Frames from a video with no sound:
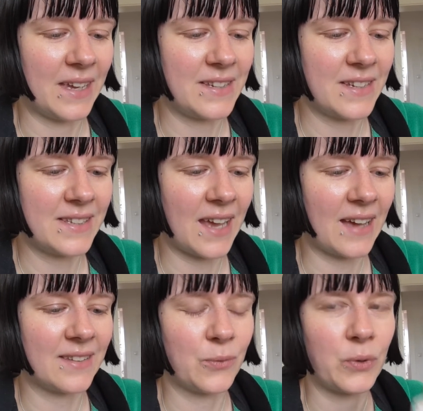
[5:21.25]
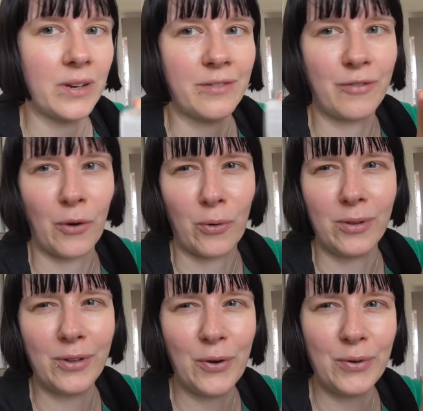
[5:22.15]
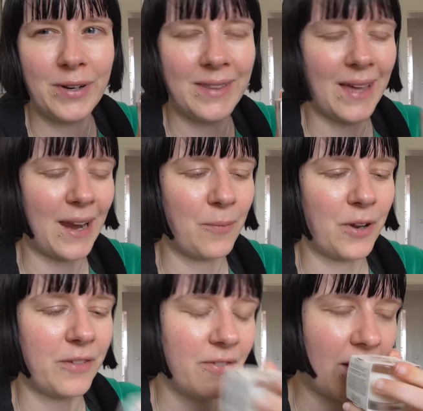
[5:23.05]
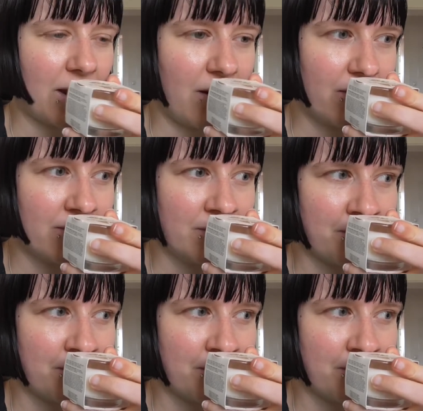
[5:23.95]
just has a weird floral note that I'm not a fan of.